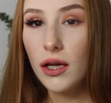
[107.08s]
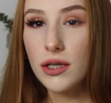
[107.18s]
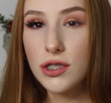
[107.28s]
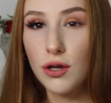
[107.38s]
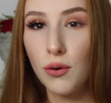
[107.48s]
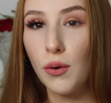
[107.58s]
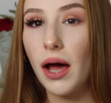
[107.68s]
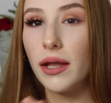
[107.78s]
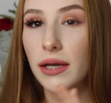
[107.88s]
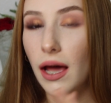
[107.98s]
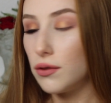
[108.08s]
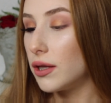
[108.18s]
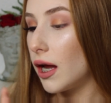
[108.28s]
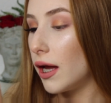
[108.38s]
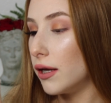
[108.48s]
So now
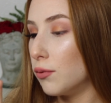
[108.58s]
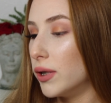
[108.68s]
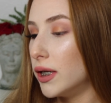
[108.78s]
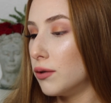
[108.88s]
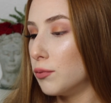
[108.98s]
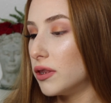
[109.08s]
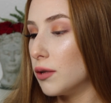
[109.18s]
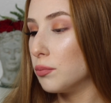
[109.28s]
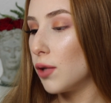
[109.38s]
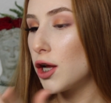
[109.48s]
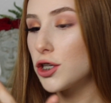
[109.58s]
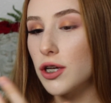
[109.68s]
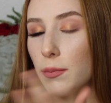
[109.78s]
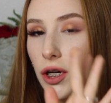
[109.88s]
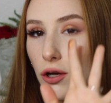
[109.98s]
that I went in with the brush,
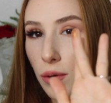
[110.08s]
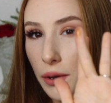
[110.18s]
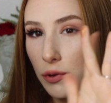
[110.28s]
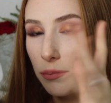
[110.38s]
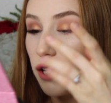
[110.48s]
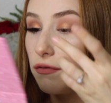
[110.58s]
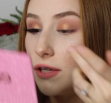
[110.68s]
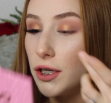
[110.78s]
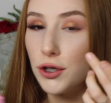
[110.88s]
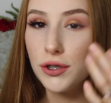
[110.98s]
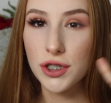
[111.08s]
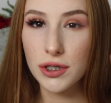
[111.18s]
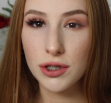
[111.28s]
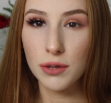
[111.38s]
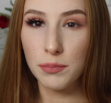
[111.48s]
I'm going to go in with my finger
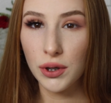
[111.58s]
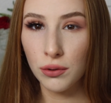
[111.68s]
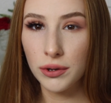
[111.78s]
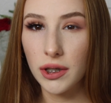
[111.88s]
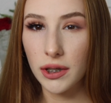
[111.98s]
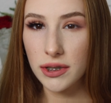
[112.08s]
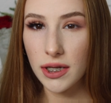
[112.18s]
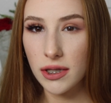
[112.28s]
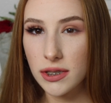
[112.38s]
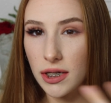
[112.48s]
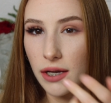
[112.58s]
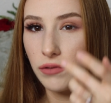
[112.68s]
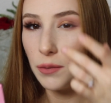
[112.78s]
just to build the intensity of the